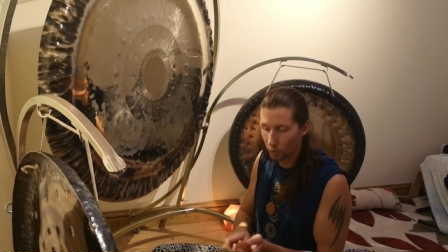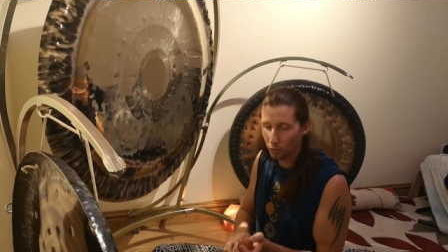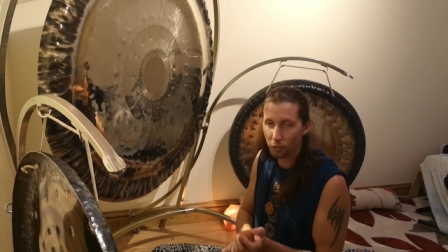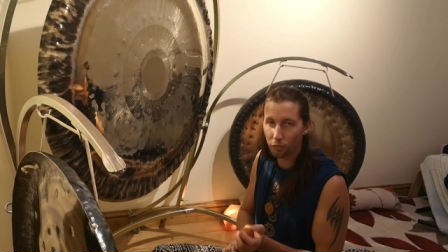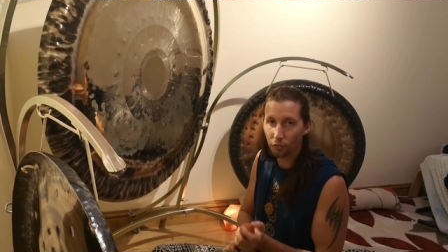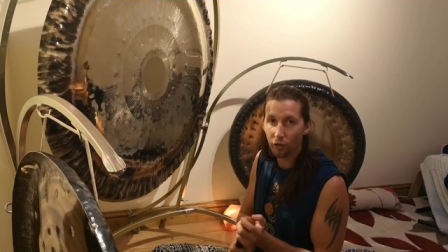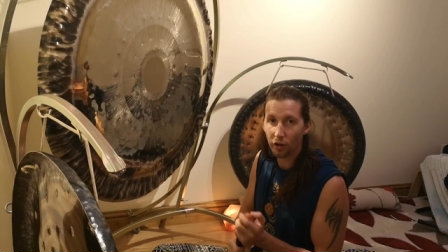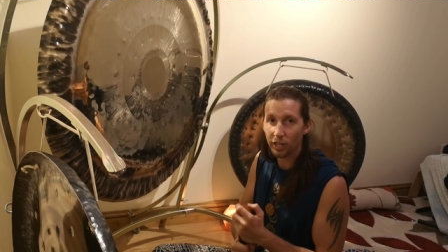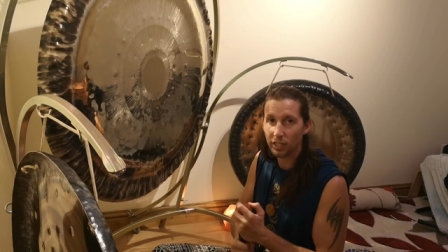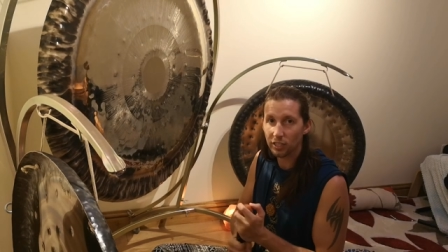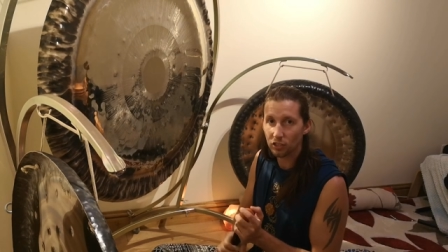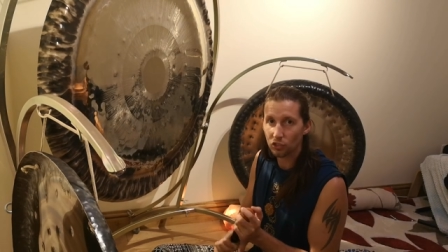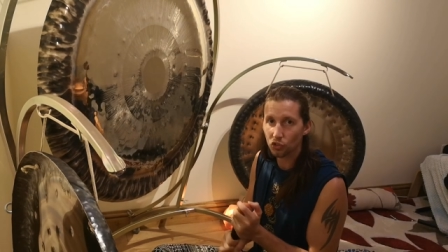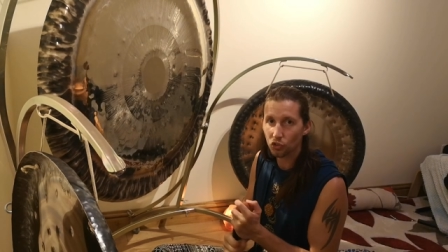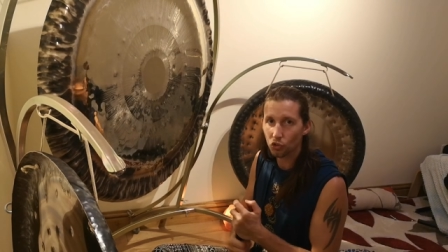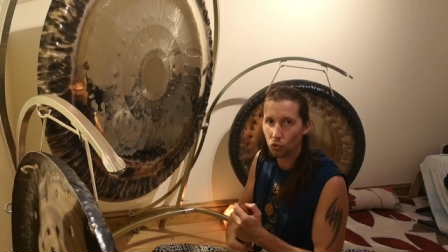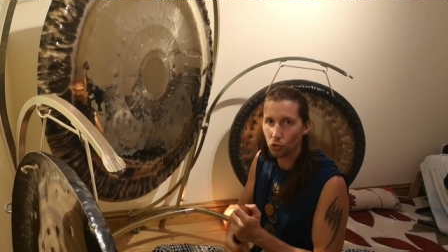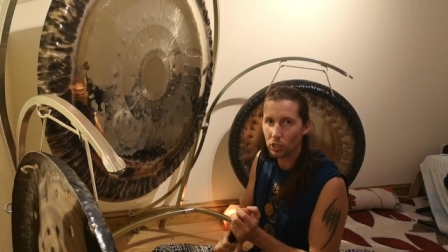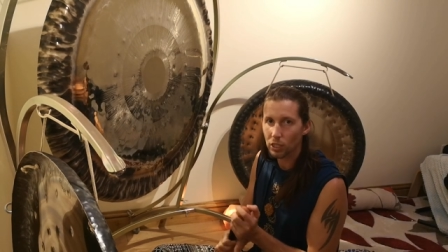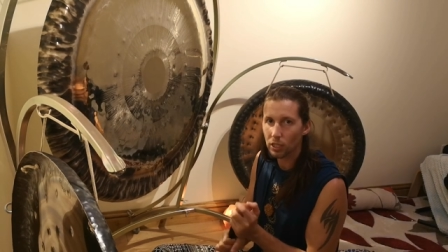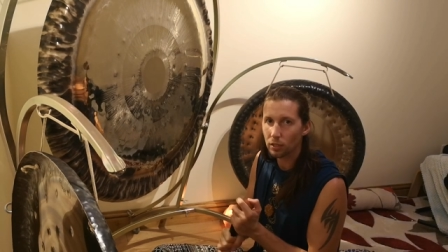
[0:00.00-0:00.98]
It's very
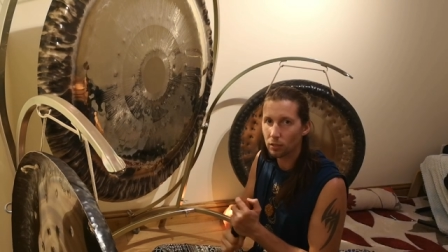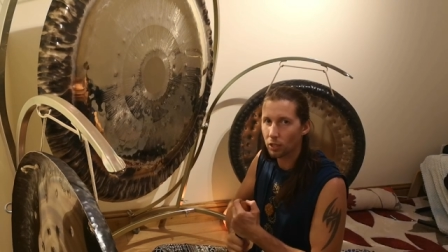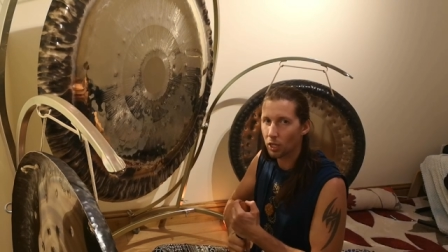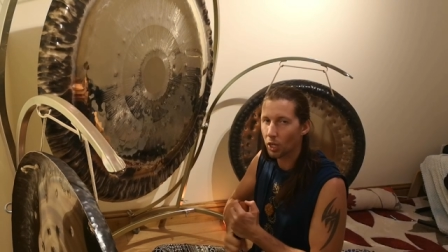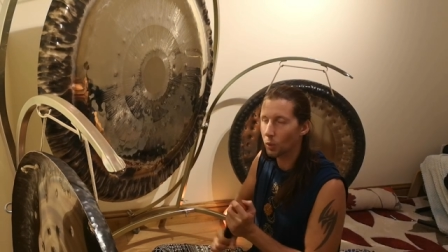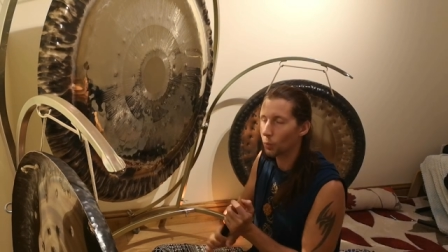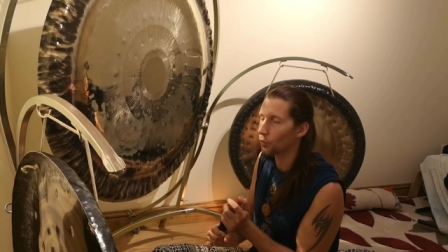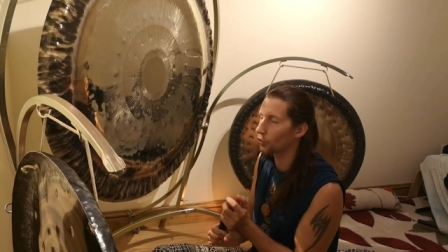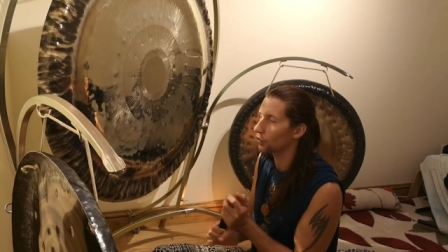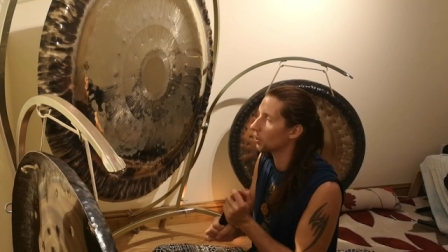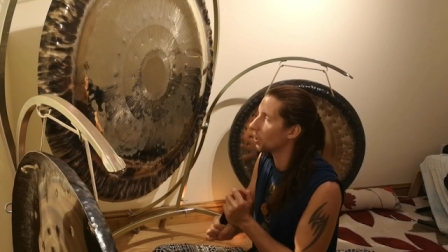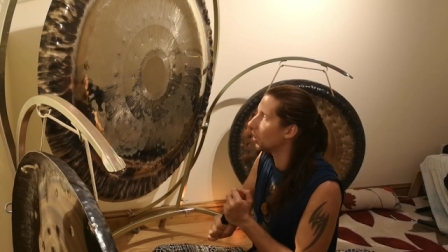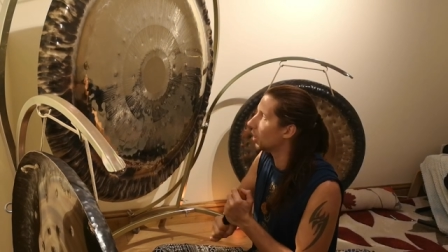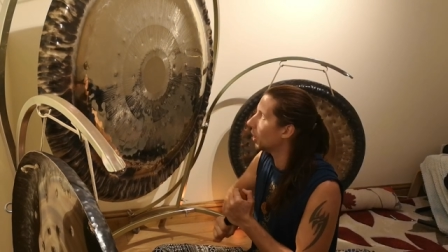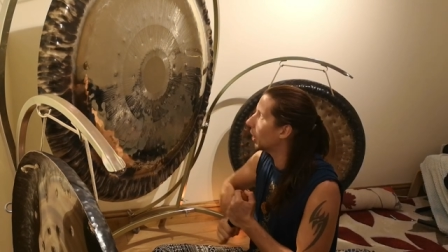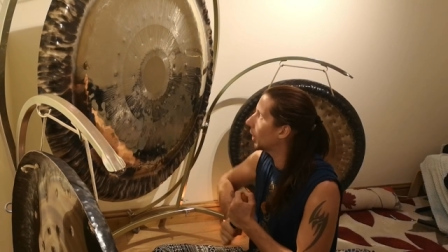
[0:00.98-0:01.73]
discreet, no one's going to